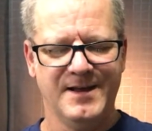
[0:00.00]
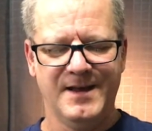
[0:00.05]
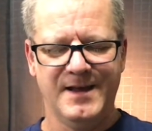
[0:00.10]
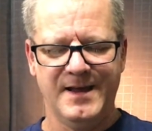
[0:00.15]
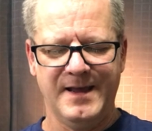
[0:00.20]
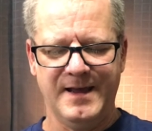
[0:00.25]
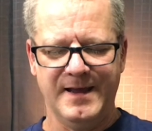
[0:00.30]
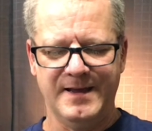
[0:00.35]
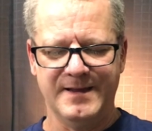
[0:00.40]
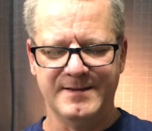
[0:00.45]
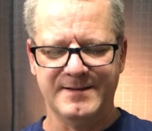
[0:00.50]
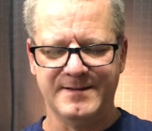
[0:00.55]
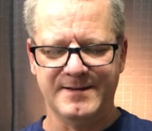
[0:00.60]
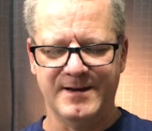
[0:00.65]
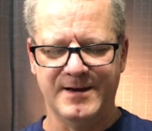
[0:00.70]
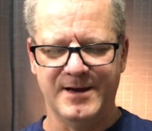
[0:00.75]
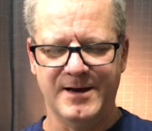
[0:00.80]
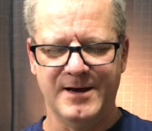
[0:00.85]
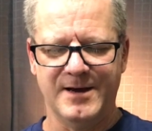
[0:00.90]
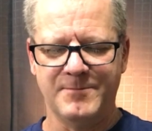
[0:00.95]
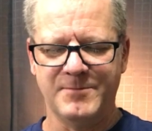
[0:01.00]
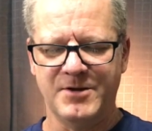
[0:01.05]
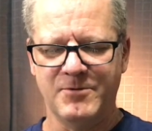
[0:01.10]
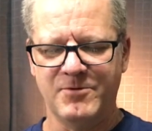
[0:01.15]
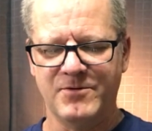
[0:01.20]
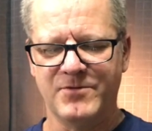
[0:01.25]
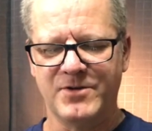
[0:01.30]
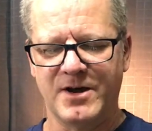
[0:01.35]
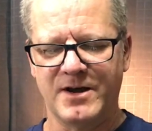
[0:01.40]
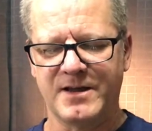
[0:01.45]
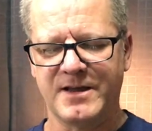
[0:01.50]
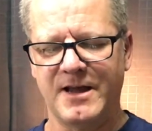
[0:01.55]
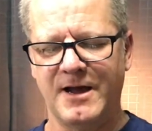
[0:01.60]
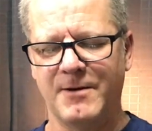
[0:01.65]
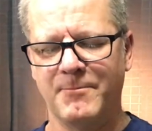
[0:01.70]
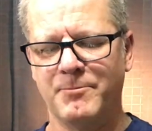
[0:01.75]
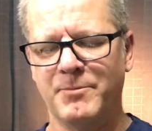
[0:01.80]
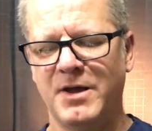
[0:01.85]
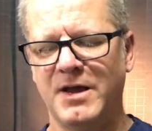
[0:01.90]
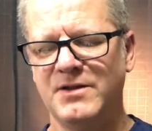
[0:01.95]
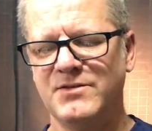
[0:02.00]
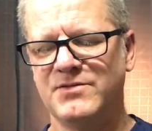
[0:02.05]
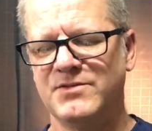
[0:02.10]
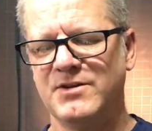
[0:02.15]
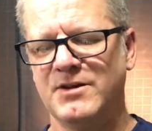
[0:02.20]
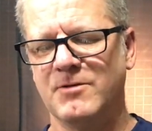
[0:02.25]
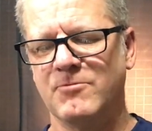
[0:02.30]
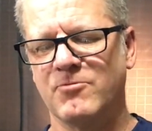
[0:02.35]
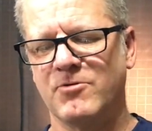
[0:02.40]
And I mean, we've got Count Basie,